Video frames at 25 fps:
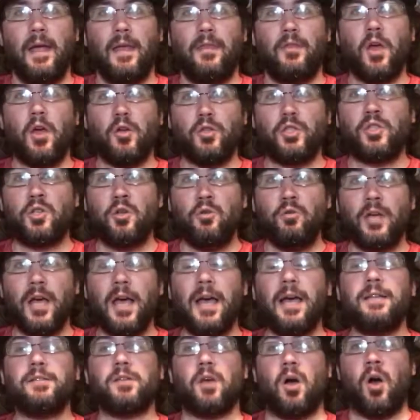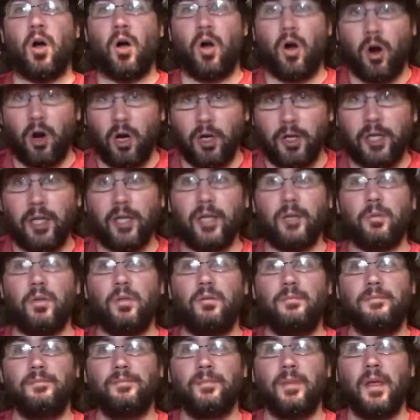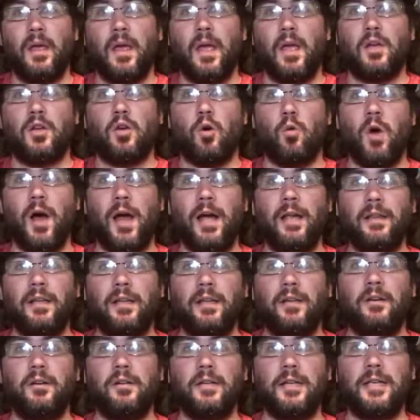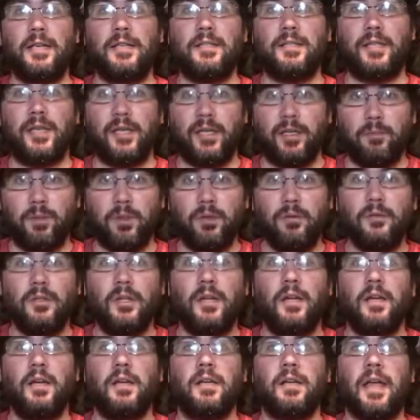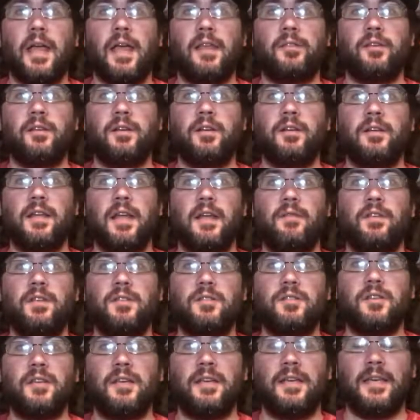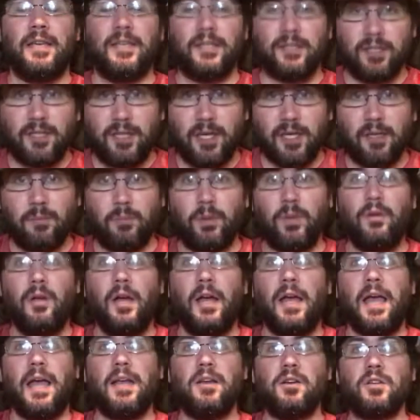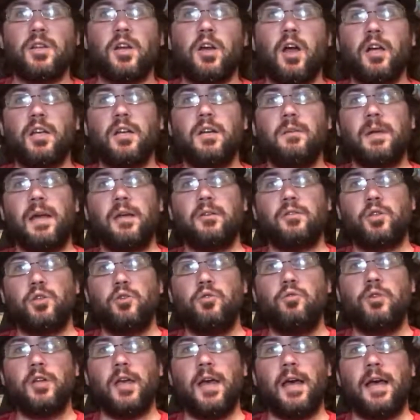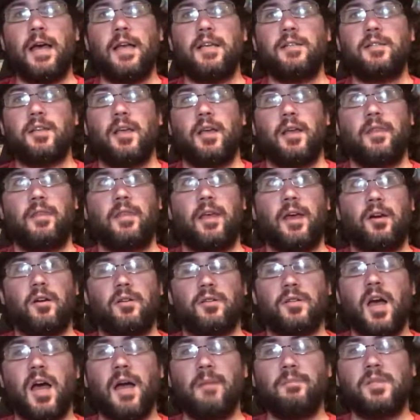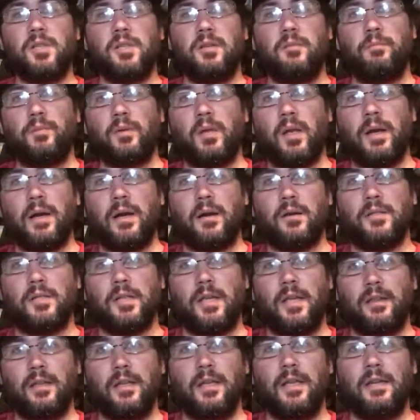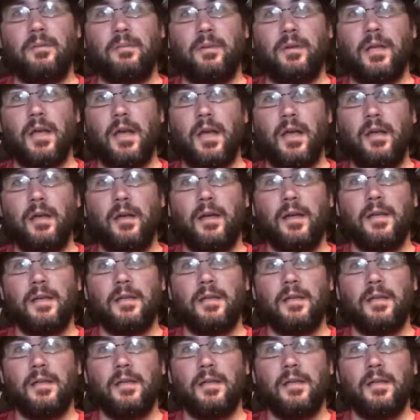Those 2 guys are gettable. Kawhi Leonard is gettable. Anthony Davis is gettable. And you're talking about 2 guys that are top 10 players in the NBA.